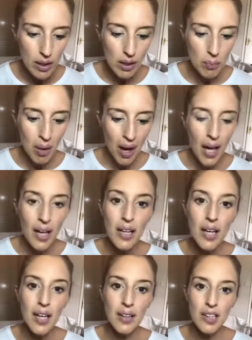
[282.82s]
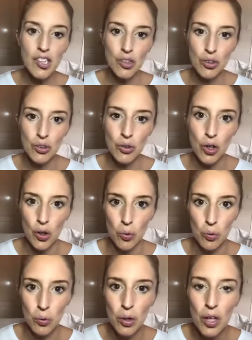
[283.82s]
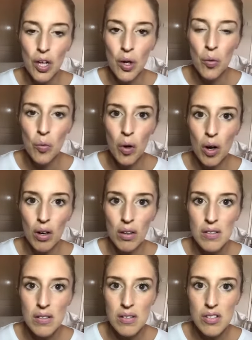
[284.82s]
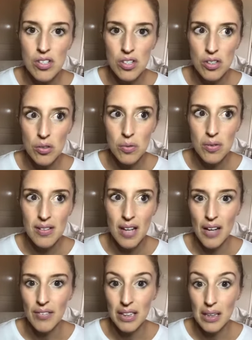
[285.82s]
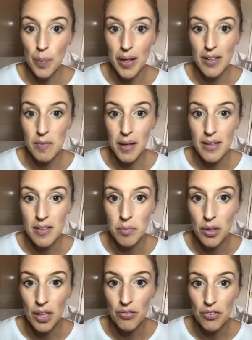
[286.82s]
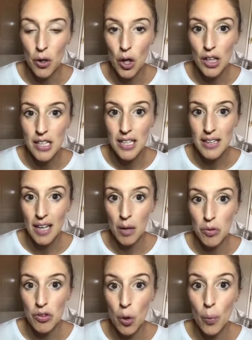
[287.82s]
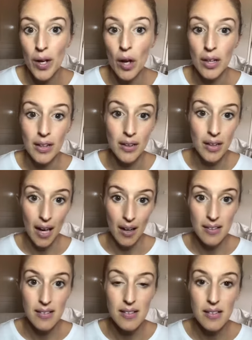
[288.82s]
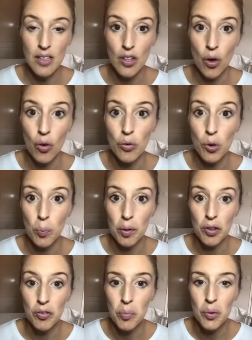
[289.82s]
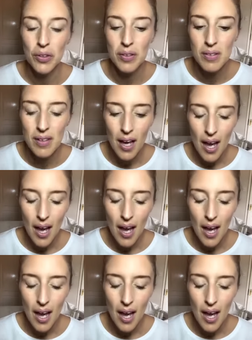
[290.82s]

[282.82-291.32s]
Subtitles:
My initial goal was to save a little bit of spending money for a holiday that I was going on in the next, couple of months.